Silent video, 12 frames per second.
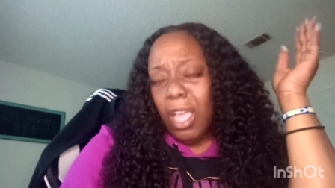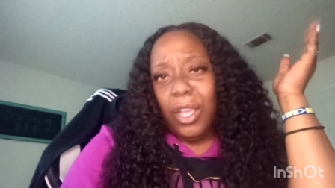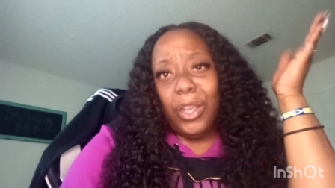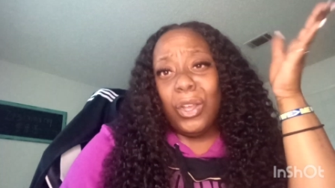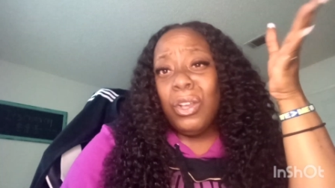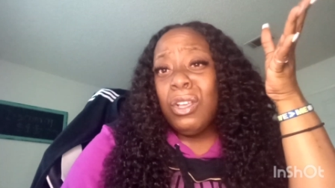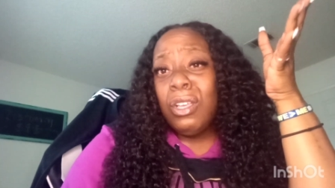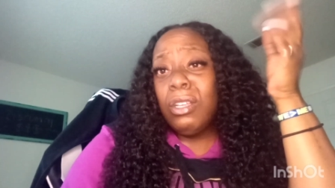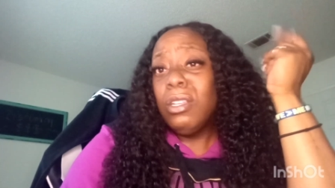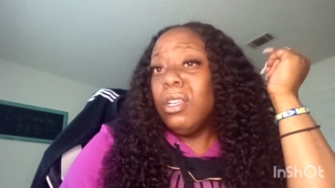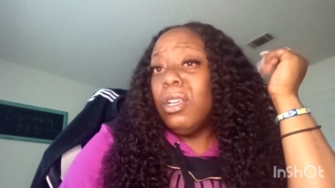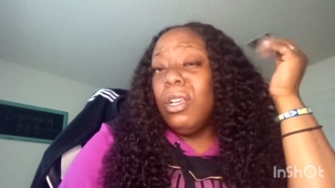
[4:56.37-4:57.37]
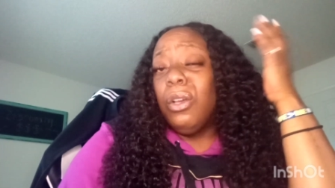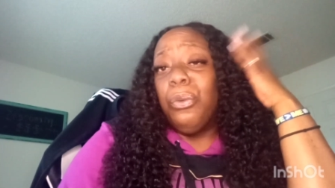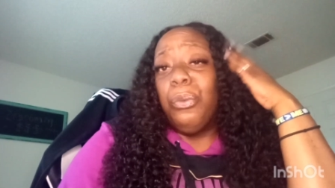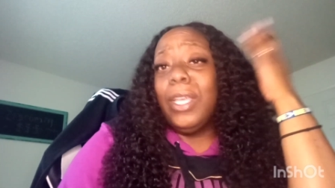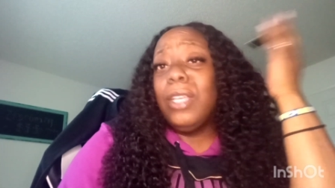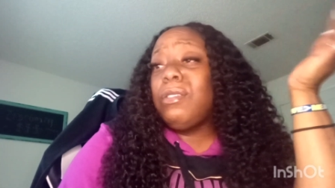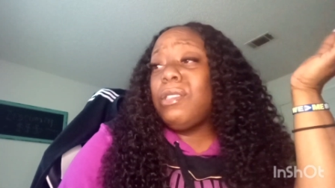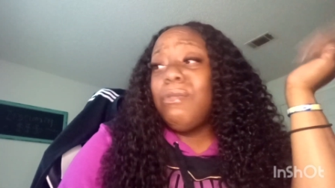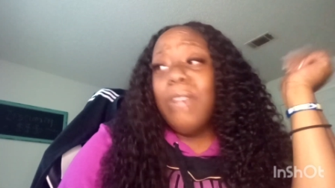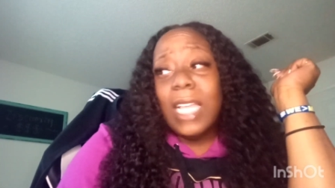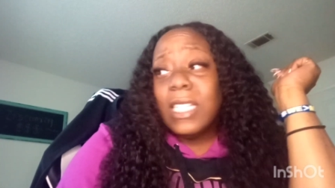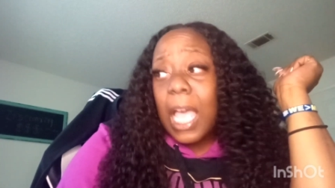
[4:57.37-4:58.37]
girl, we don't
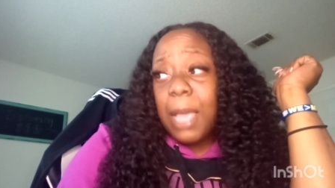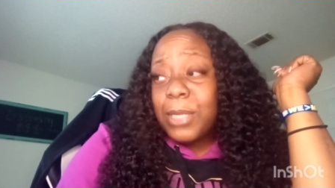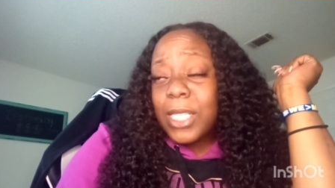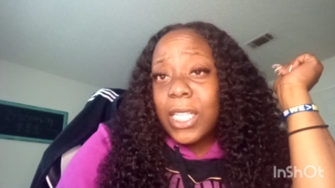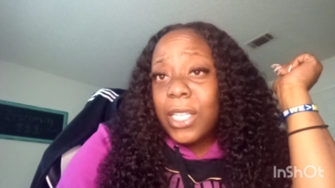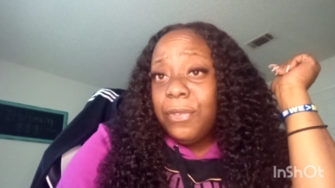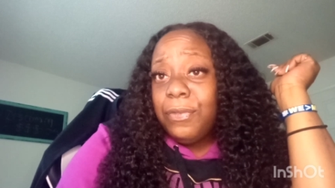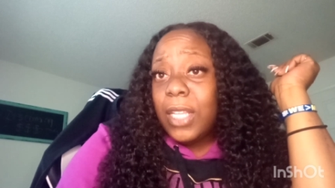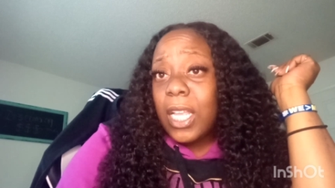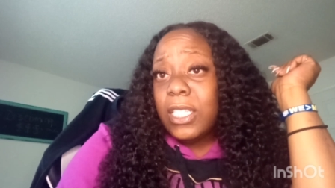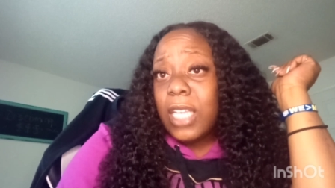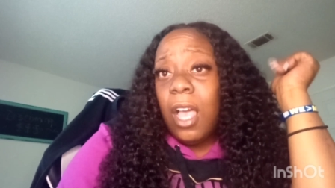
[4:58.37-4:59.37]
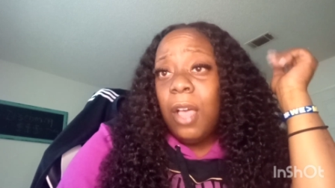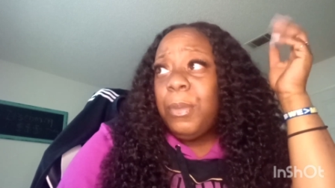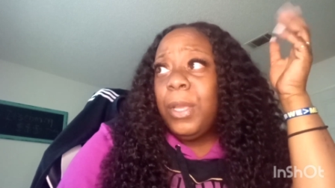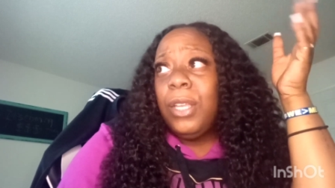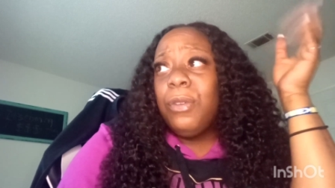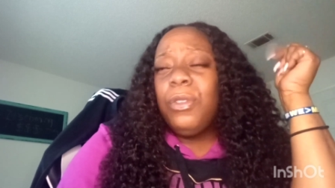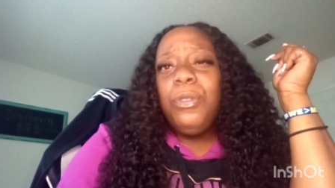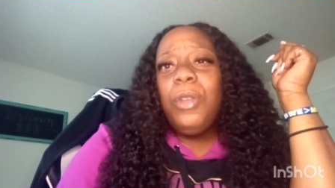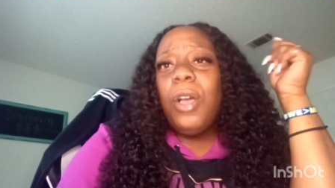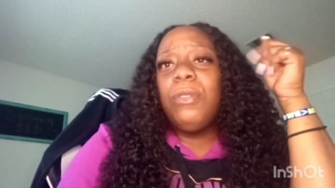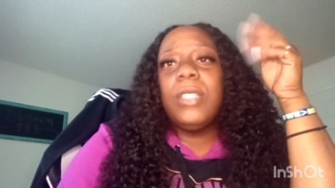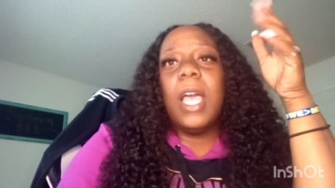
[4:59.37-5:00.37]
do that type of stuff that y'all be doing, you
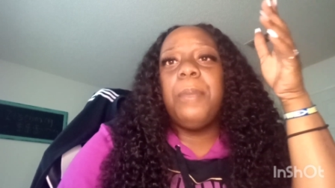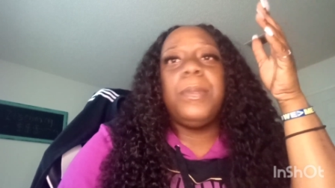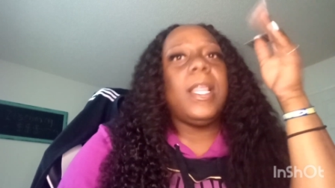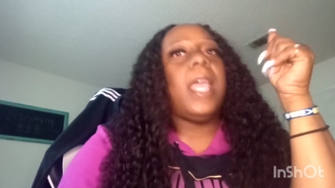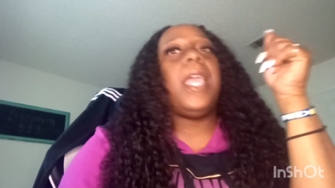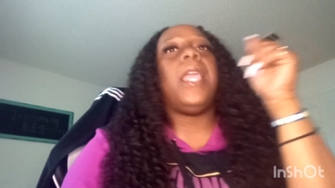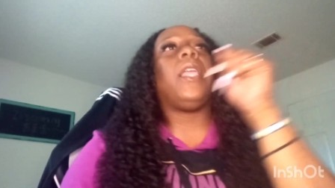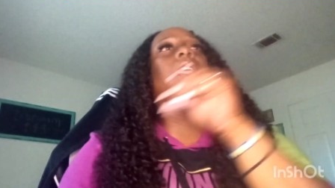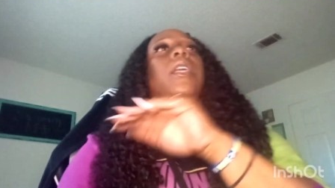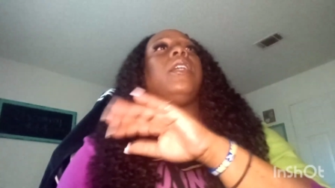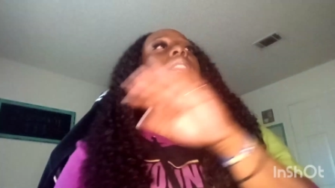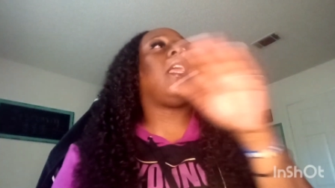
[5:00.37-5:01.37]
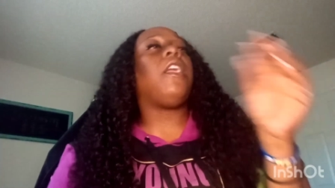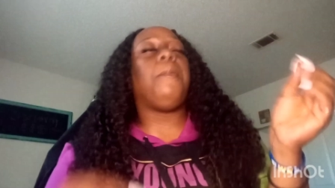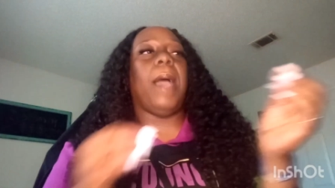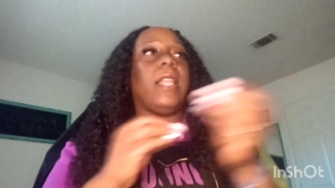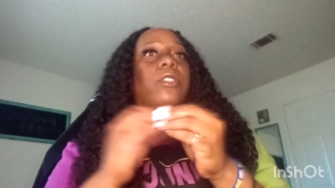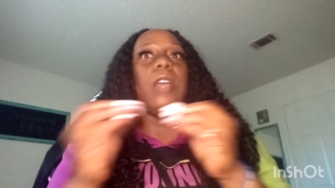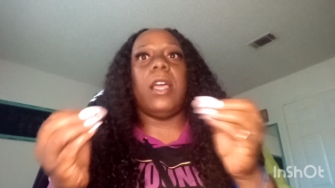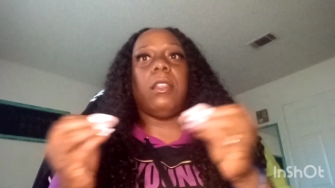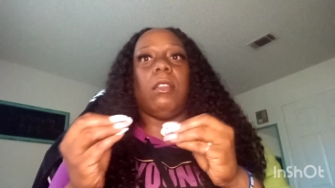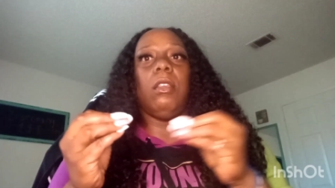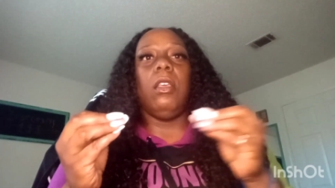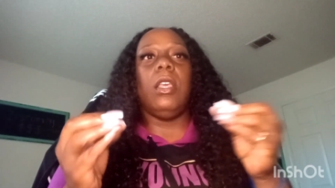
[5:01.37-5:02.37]
know, type of thing. Because everybody try
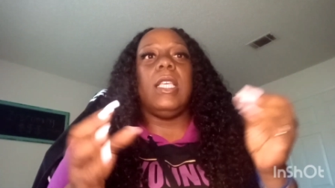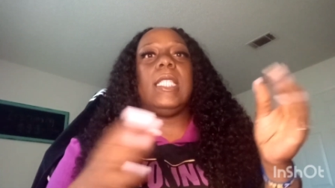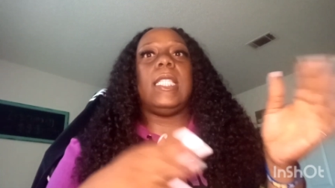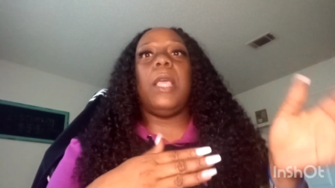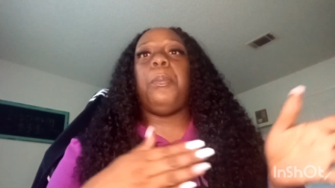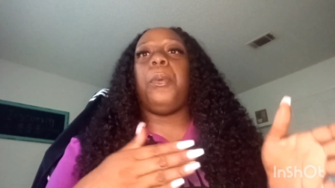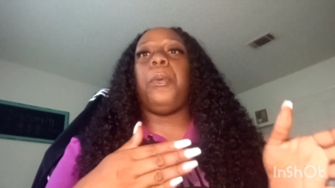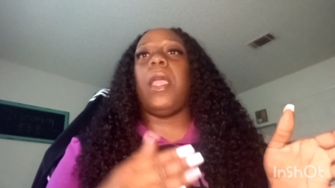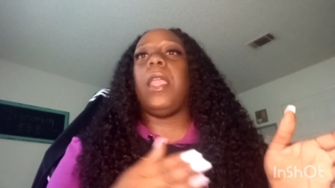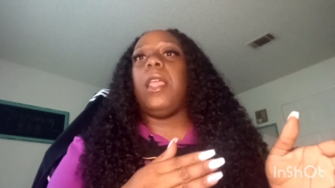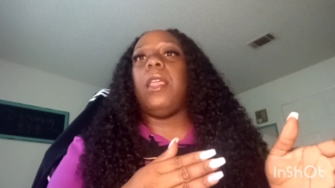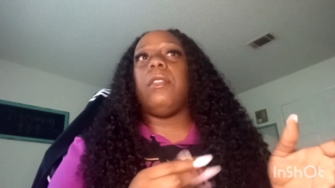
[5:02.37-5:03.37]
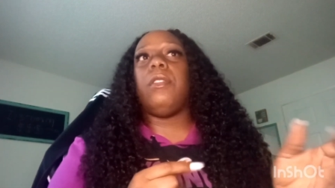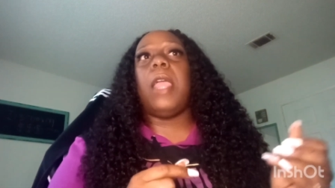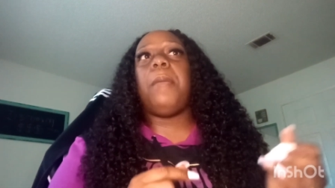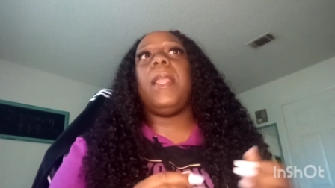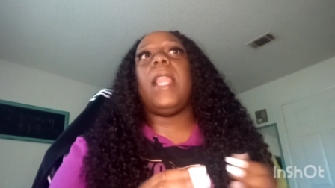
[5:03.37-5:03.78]
to separate it. They be